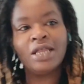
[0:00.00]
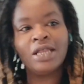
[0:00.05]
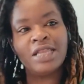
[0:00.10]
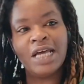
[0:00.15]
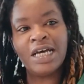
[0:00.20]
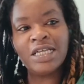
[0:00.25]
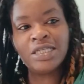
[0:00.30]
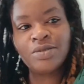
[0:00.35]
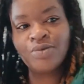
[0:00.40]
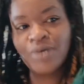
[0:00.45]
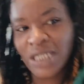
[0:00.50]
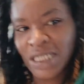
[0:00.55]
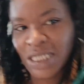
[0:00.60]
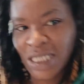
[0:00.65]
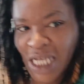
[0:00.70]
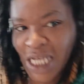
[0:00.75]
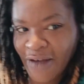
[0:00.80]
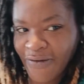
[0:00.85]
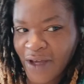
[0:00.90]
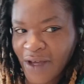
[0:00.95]
That's what it's
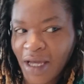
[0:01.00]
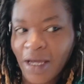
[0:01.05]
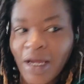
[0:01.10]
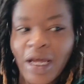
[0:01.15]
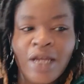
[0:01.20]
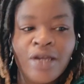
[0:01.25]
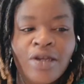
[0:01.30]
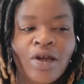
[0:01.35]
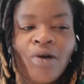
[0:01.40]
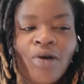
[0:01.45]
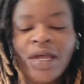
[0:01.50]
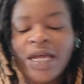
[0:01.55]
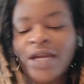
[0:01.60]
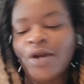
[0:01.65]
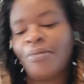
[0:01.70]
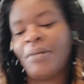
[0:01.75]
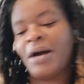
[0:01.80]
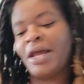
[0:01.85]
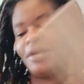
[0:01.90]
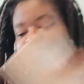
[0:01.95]
giving. Don't let
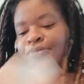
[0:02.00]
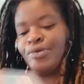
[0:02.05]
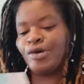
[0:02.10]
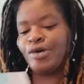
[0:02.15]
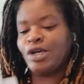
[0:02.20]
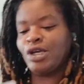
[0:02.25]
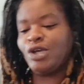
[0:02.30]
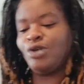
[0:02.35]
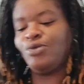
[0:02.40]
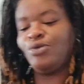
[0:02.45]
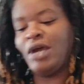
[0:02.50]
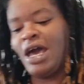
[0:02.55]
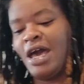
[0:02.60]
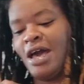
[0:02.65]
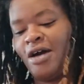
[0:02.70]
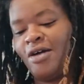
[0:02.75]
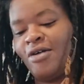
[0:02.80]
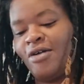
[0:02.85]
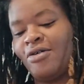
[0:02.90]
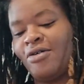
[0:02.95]
nobody bring you
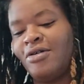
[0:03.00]
down.